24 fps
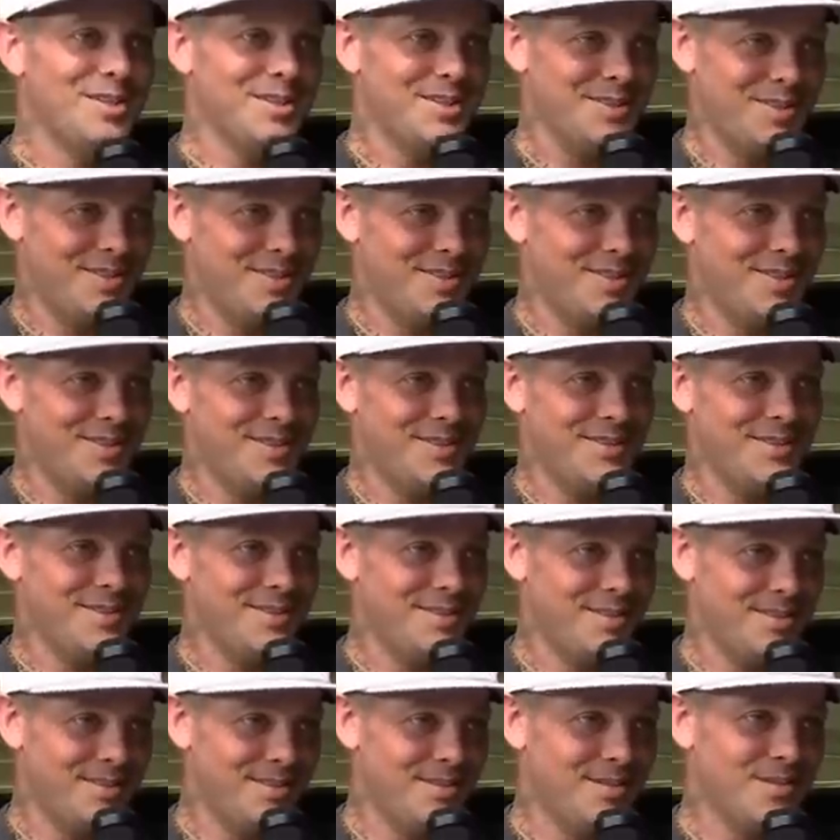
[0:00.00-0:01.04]
and I would
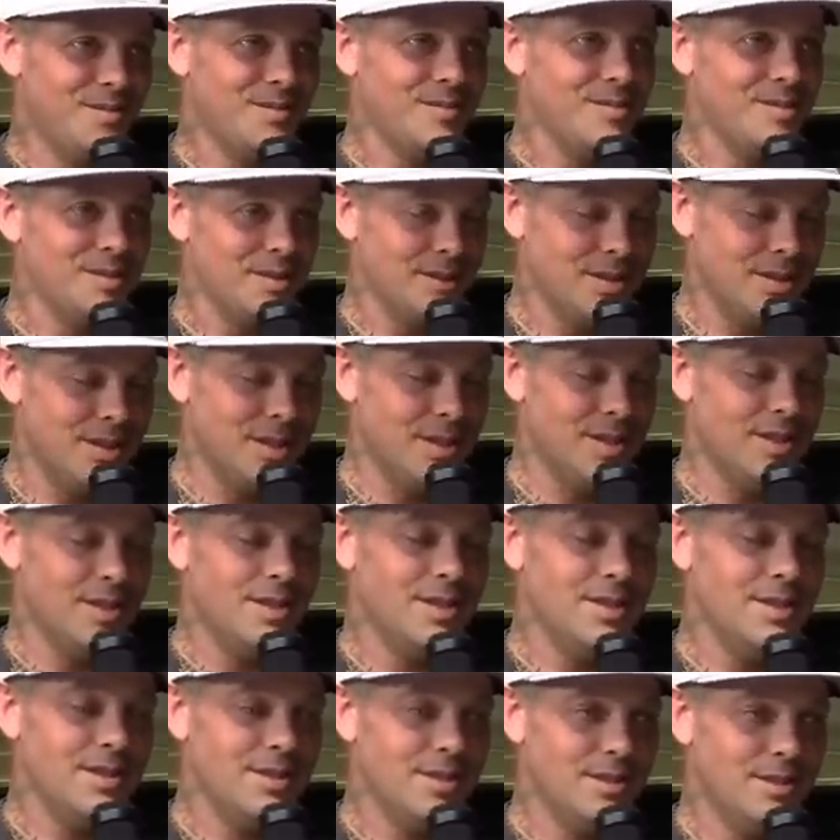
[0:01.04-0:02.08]
do it right-handed. Yeah. And
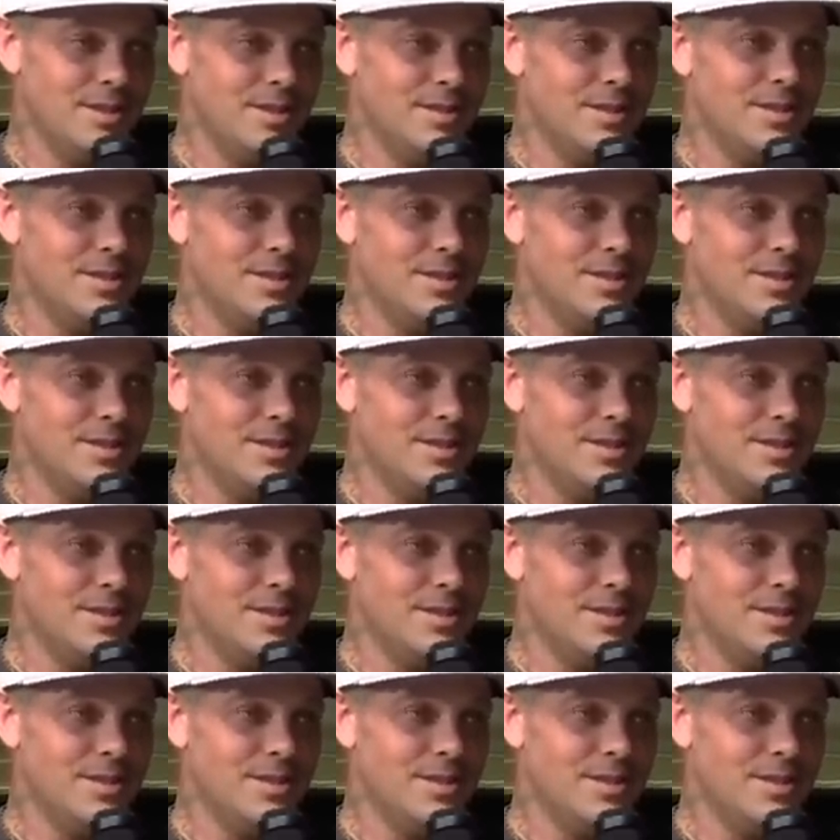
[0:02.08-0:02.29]
then when he would